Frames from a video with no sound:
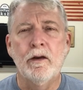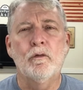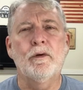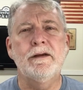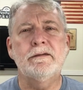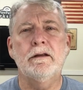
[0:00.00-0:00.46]

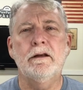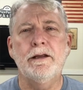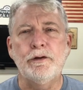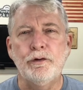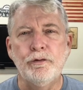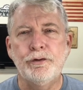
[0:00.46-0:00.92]
Recently,
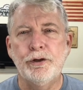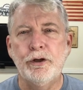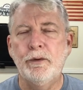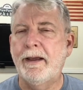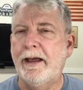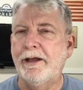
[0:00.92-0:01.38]

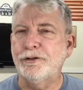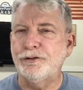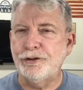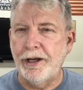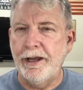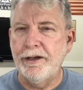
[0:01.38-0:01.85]
YouTube has
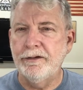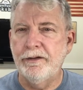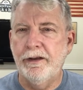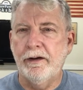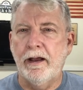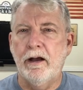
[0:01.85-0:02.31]
changed
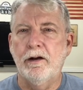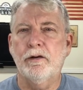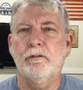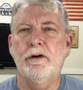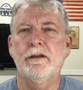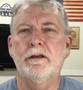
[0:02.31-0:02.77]
their
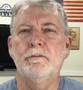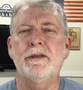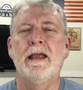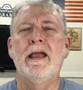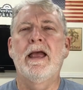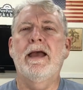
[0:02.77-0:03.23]
algorithms
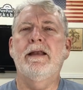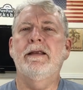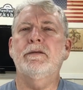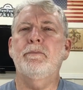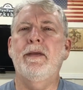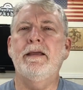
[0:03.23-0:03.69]
and
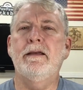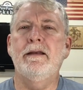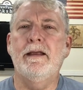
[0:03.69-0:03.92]
it's making it